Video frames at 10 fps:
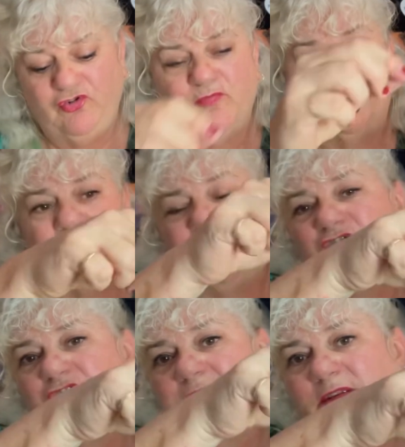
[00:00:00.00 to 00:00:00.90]
your
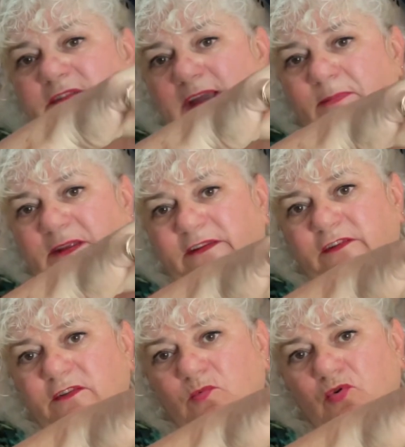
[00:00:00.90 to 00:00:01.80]
brush, dab it into
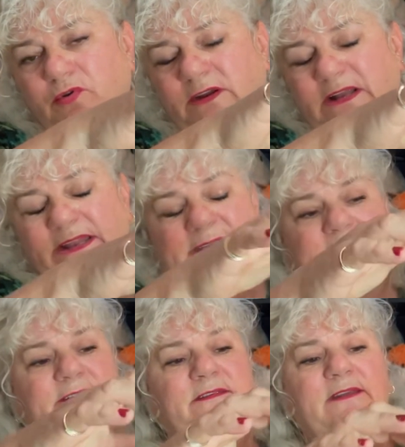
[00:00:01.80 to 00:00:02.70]
the water, clean
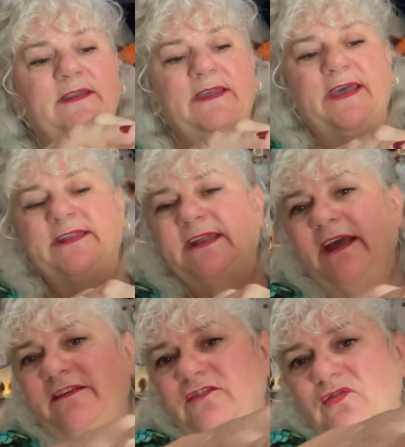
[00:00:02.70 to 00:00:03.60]
it, and it
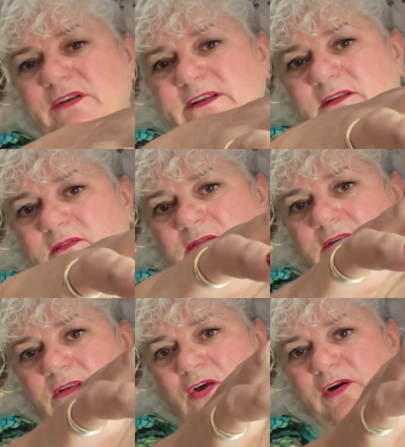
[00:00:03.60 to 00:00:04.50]
has got little
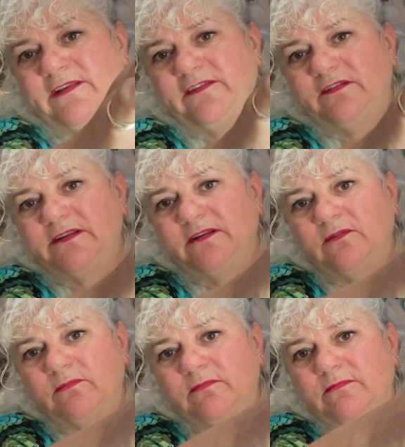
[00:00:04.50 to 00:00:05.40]
lines, little
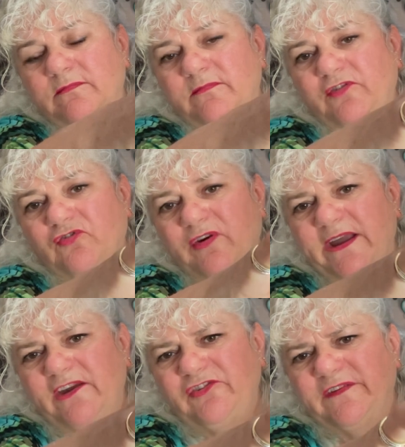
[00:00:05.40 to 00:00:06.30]

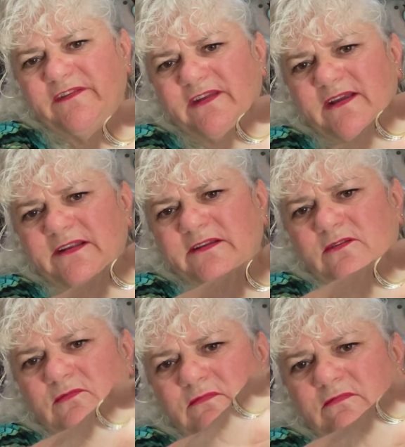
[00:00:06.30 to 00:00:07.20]
striations there,
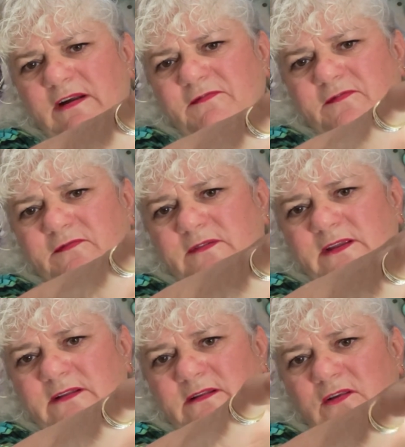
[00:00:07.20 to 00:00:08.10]
little rough
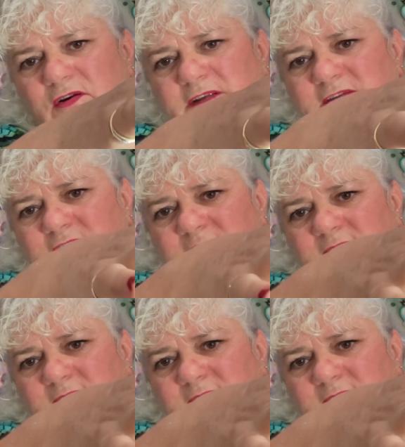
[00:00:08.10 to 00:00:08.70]
lines.